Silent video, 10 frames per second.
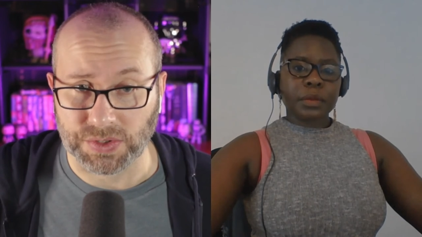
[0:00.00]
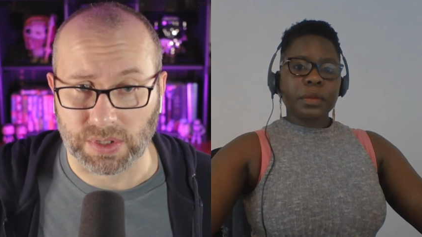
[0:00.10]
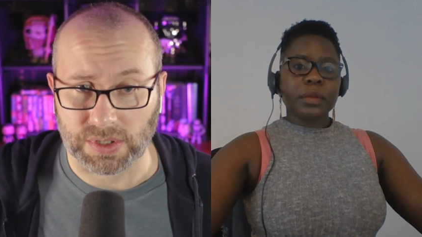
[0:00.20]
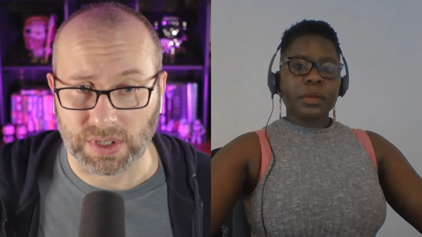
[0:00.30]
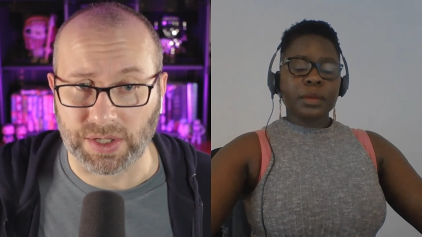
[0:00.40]
Speaker 1: who
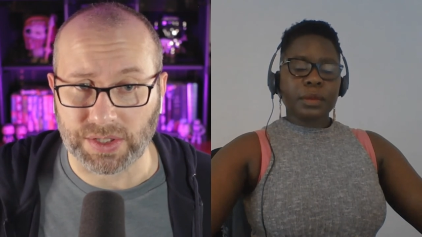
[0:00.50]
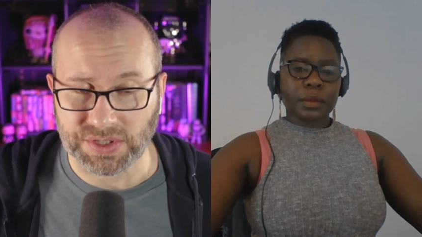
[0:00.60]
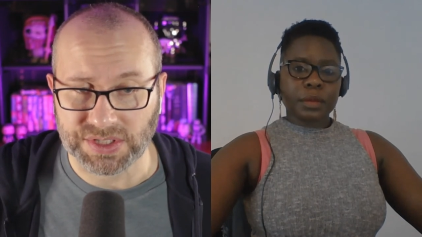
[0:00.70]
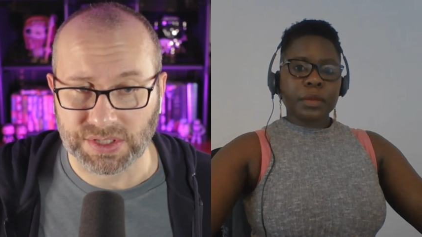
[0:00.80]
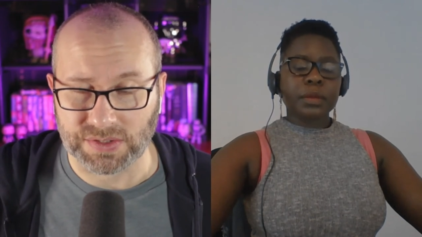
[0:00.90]
are
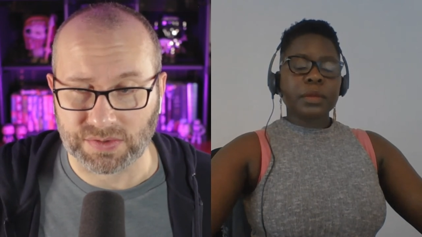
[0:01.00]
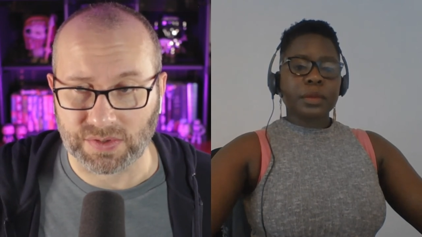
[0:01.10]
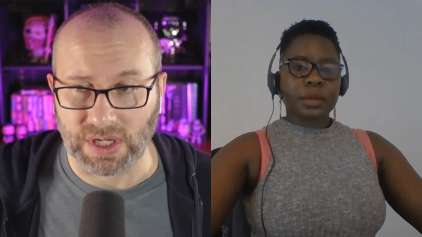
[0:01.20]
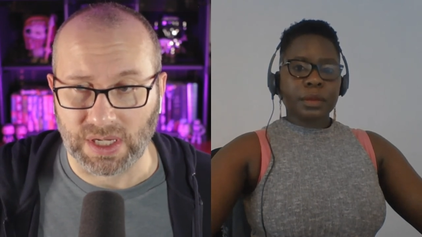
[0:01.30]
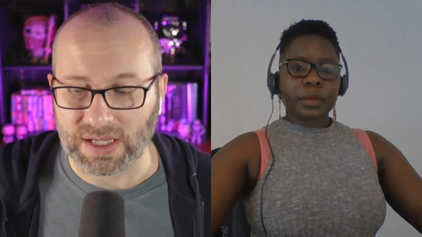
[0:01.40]
unused to
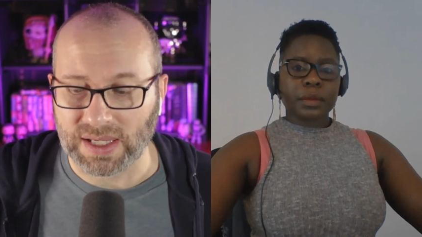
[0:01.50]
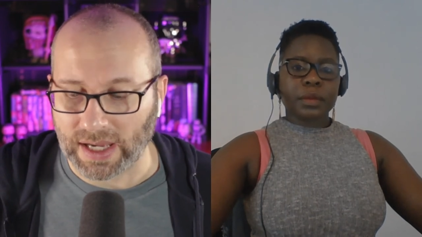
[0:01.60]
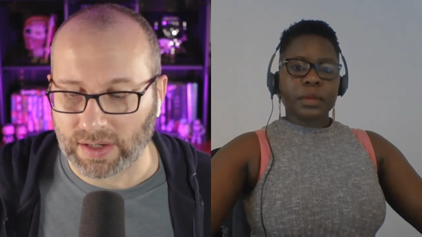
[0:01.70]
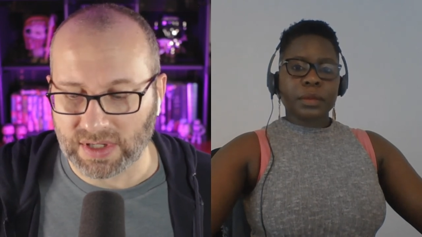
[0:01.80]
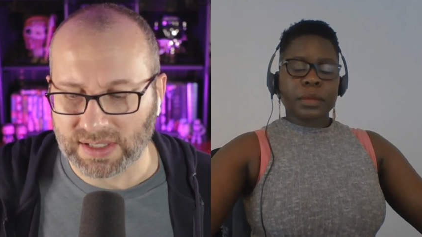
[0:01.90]

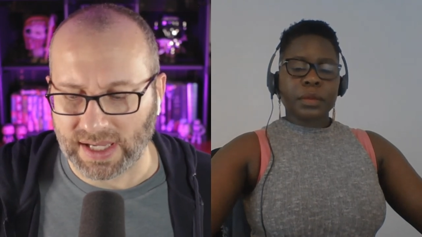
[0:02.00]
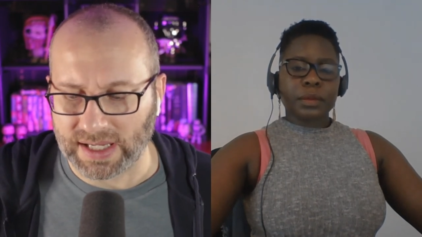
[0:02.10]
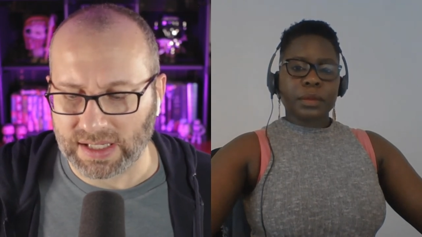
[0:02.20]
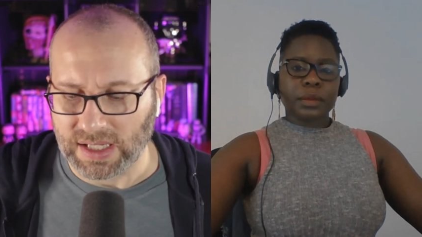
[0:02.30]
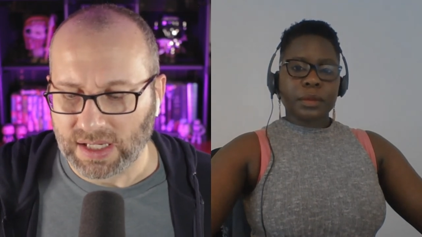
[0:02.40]
encountering that.